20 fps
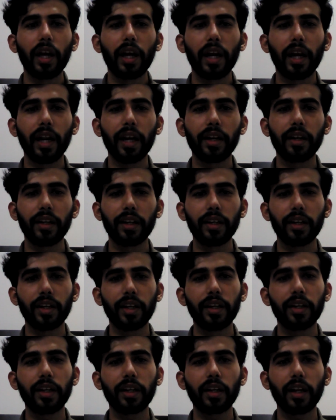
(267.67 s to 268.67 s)
And in
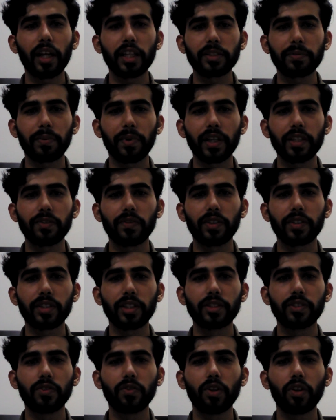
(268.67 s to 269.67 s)
Indian Express
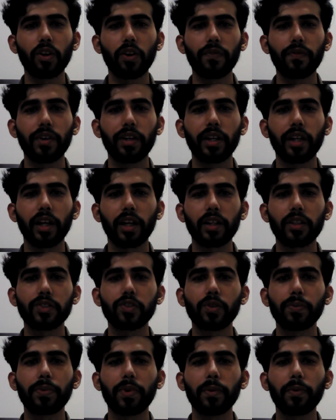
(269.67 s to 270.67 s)
versus Union of India,
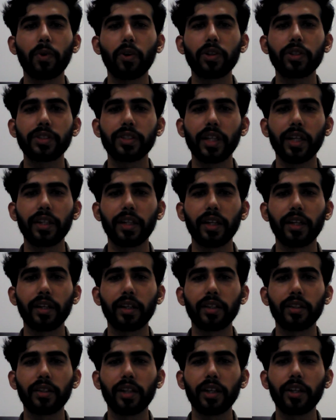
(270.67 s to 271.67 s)
Supreme Court stated
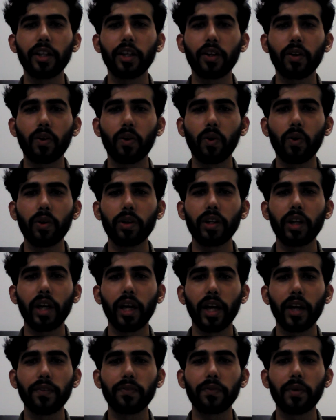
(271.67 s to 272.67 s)
that the court
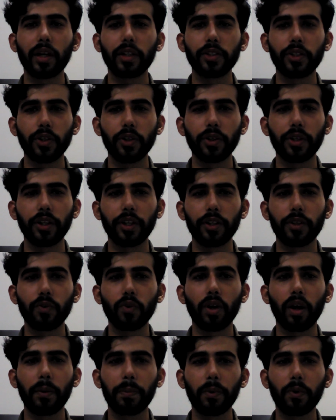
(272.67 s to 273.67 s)
has a duty
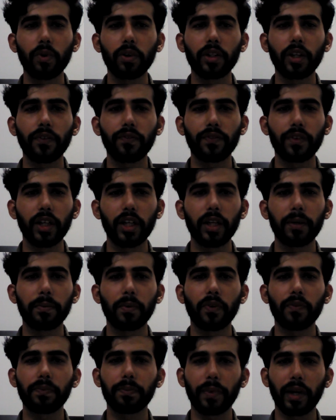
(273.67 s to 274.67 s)
to uphold the freedom
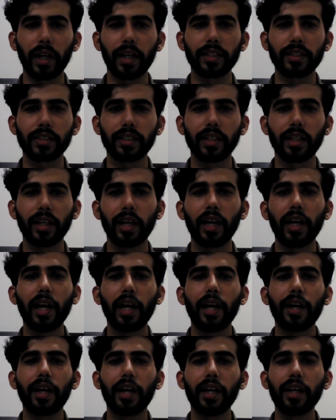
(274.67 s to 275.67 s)
of press
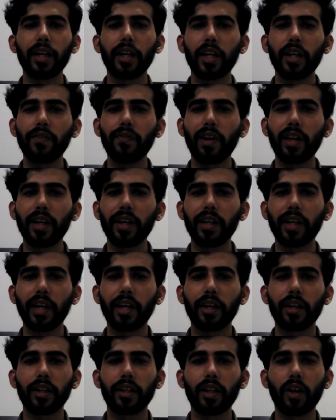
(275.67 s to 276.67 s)
and
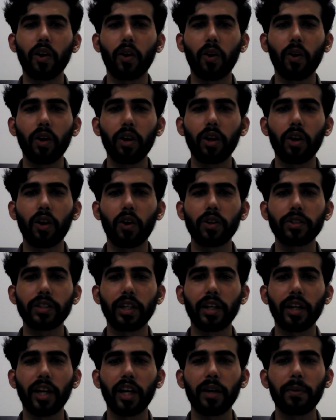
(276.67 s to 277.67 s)
invalidate all laws
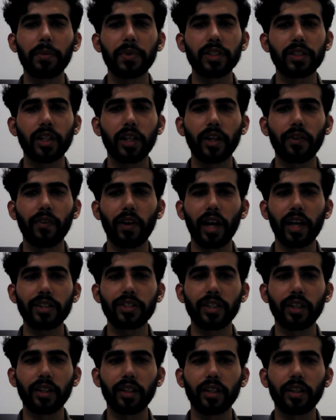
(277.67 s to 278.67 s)
and administrative
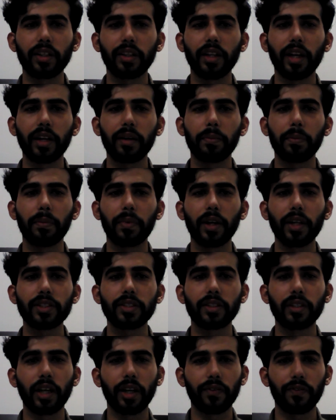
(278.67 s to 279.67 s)
action that breach
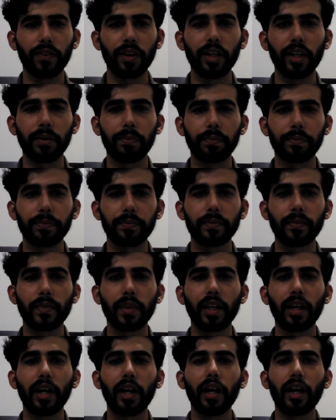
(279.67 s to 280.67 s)
that freedom.
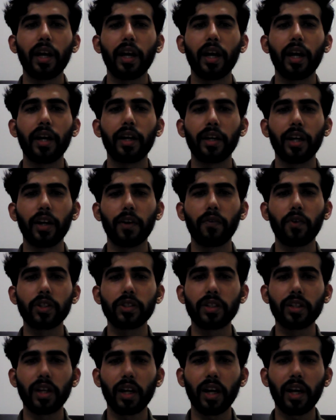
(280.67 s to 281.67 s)
And it was
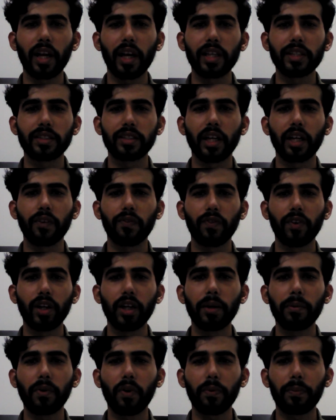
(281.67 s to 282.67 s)
realized that
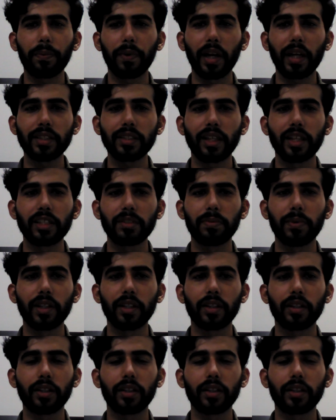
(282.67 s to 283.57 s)
freedom of press has been